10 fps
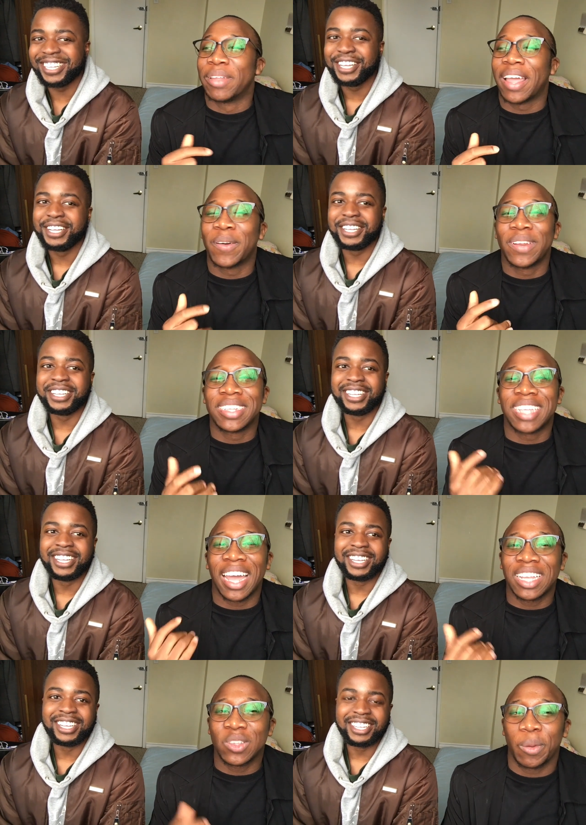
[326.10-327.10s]
Speaker 1: but like when it's
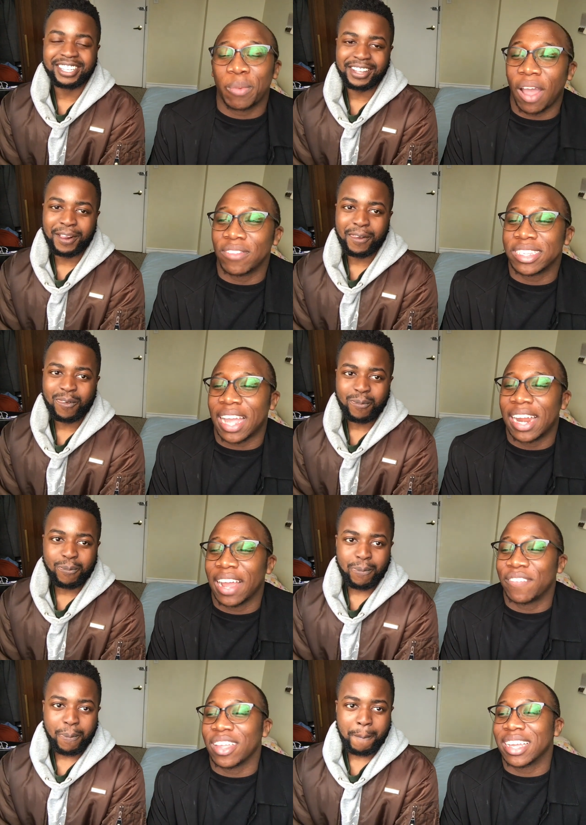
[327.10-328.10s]
talking to a prof, it's kind
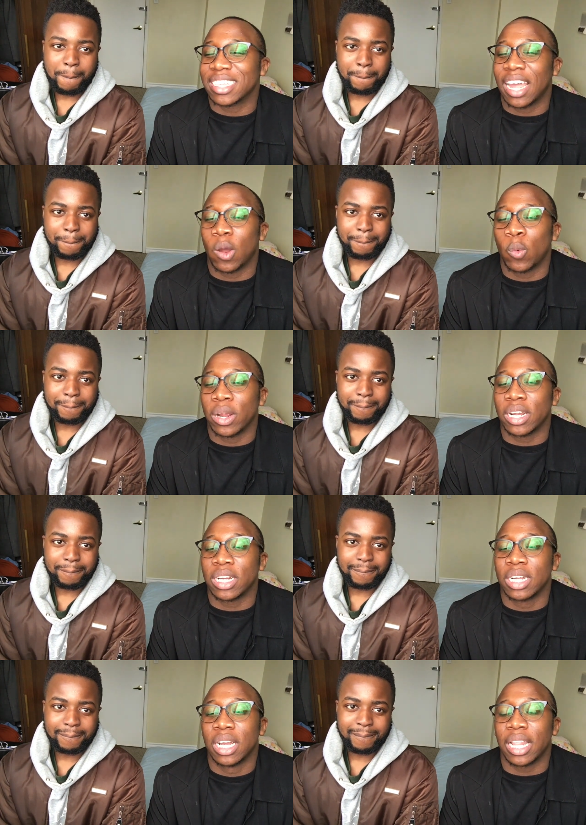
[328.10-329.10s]
of I feel like it's kind of
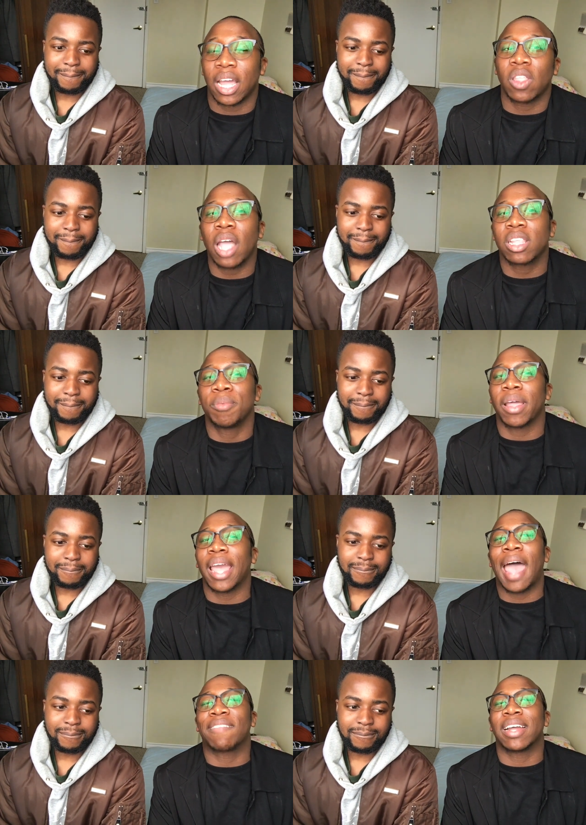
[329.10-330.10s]
weird. Like I talk to them
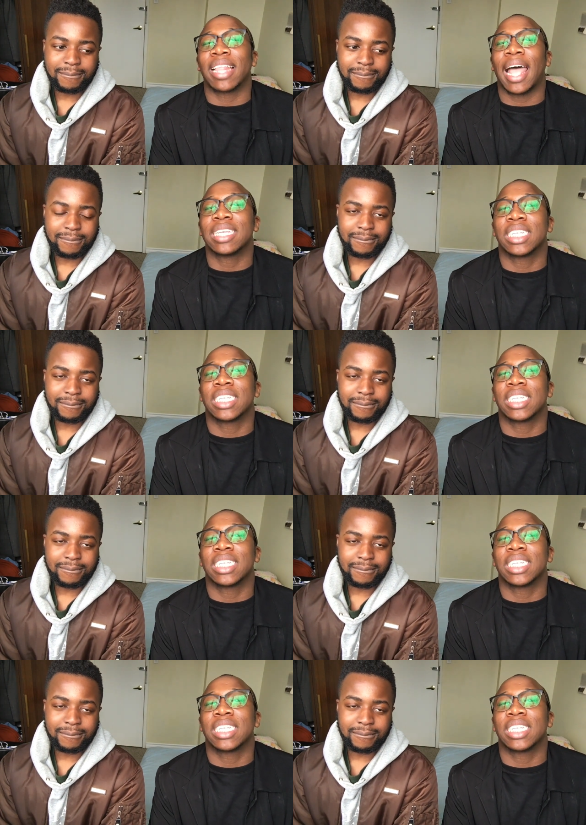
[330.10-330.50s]
like after class